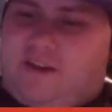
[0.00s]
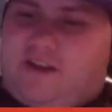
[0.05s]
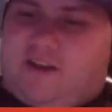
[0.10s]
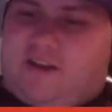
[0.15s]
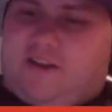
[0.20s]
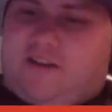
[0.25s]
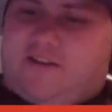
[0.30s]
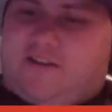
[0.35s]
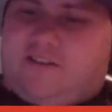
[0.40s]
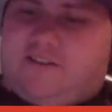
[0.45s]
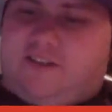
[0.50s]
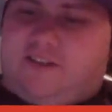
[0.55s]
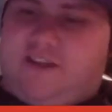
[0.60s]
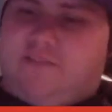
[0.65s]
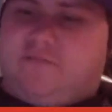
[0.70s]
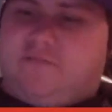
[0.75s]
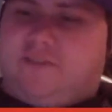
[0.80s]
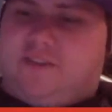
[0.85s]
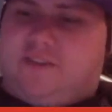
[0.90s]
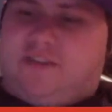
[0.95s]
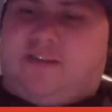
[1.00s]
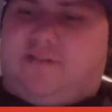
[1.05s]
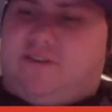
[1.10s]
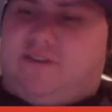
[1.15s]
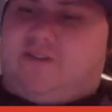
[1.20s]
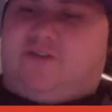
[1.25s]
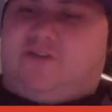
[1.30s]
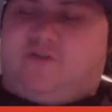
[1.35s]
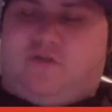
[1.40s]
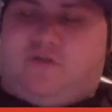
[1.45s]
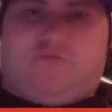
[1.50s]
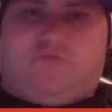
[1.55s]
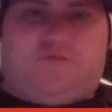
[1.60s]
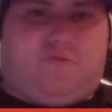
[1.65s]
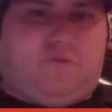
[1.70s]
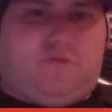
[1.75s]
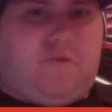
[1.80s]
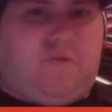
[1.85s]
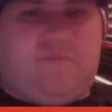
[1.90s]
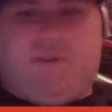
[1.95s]
Sam Sentai Radio Corner, which we
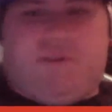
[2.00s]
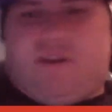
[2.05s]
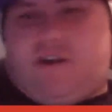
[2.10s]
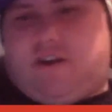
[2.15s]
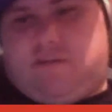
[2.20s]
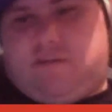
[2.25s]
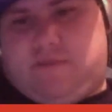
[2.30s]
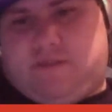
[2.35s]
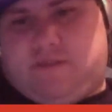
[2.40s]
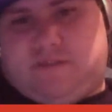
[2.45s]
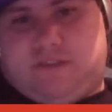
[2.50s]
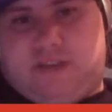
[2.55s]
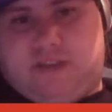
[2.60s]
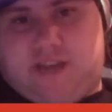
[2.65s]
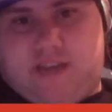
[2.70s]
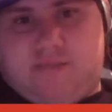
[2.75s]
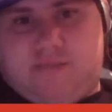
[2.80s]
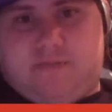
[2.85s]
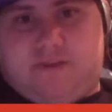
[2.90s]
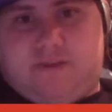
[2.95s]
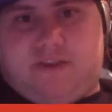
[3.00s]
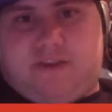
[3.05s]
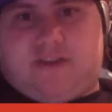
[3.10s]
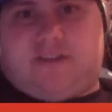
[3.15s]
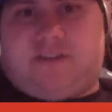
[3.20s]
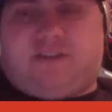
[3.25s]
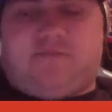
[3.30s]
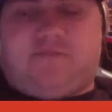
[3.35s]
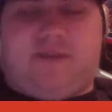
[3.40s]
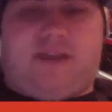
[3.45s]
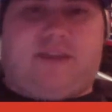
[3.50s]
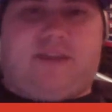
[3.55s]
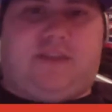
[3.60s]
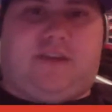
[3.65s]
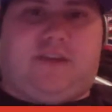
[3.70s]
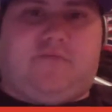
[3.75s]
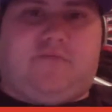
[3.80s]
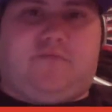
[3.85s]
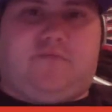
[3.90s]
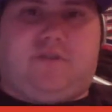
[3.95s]
won't be talking about today because Samantha
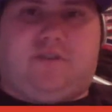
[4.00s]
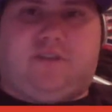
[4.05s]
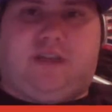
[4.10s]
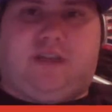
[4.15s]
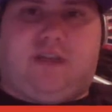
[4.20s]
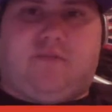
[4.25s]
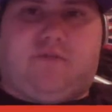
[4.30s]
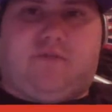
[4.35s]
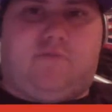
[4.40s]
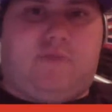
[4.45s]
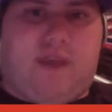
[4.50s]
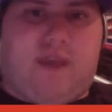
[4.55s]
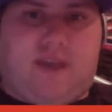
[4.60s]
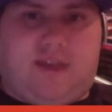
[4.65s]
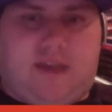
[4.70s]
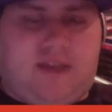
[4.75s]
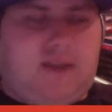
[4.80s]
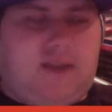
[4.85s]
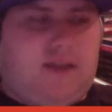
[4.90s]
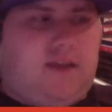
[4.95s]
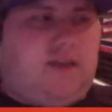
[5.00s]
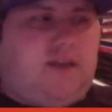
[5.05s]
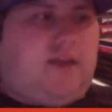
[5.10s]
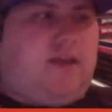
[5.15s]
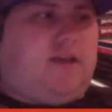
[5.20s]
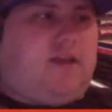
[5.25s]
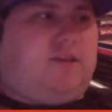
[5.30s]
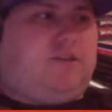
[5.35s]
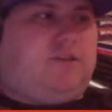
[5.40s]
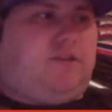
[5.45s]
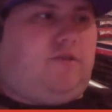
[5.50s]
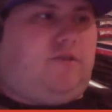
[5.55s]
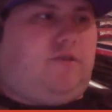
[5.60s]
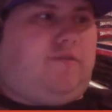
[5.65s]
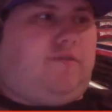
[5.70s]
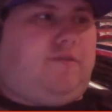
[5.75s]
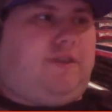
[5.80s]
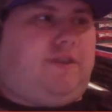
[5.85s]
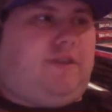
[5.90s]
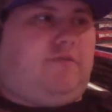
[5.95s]
wasn't able to make it. So
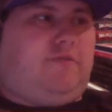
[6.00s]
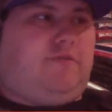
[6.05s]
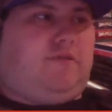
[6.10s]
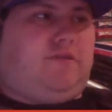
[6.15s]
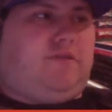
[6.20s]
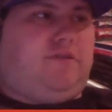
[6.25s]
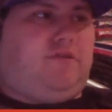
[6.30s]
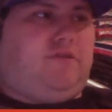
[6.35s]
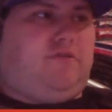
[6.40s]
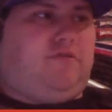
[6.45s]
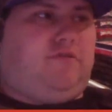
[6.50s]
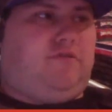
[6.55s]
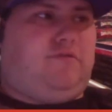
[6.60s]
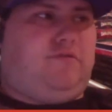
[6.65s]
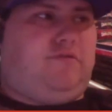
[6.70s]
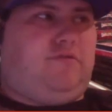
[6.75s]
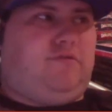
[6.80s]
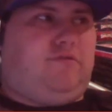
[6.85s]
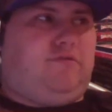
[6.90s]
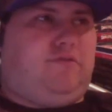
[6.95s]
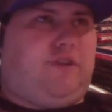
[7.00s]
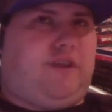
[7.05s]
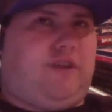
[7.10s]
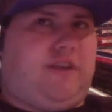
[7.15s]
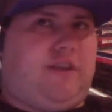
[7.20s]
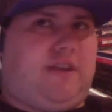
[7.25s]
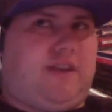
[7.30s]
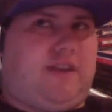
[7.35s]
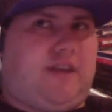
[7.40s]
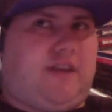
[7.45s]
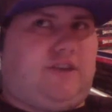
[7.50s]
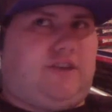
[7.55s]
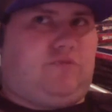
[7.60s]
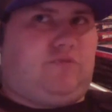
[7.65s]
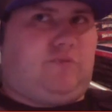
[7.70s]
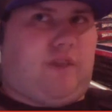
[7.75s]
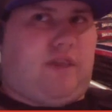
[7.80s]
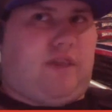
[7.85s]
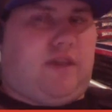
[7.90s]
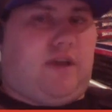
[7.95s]
hopefully we'll do it next
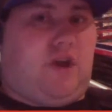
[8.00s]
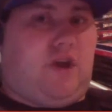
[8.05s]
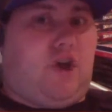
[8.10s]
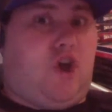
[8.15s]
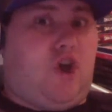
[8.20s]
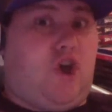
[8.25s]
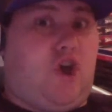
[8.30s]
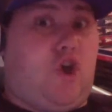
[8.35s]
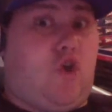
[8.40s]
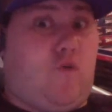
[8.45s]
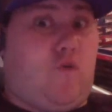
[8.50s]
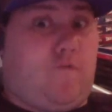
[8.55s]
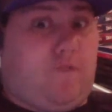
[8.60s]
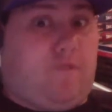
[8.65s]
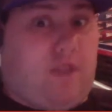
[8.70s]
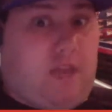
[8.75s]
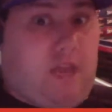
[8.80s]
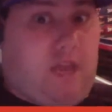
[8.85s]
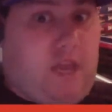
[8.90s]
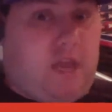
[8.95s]
week. Hopefully.